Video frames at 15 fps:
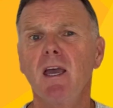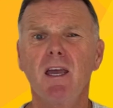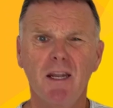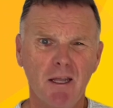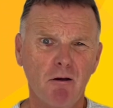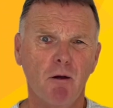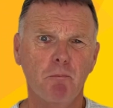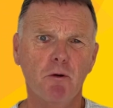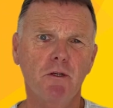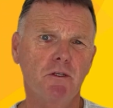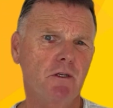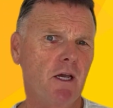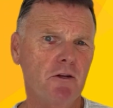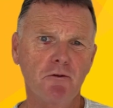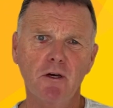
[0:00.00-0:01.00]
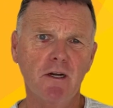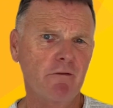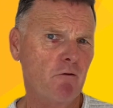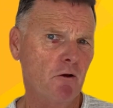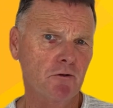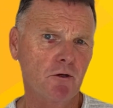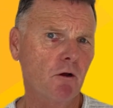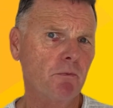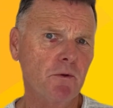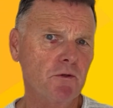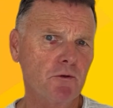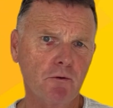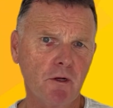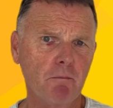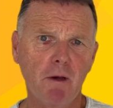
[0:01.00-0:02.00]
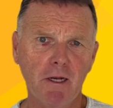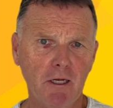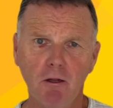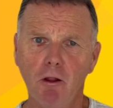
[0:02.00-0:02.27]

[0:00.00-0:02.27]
Now, I appreciate not everyone's got this sort of money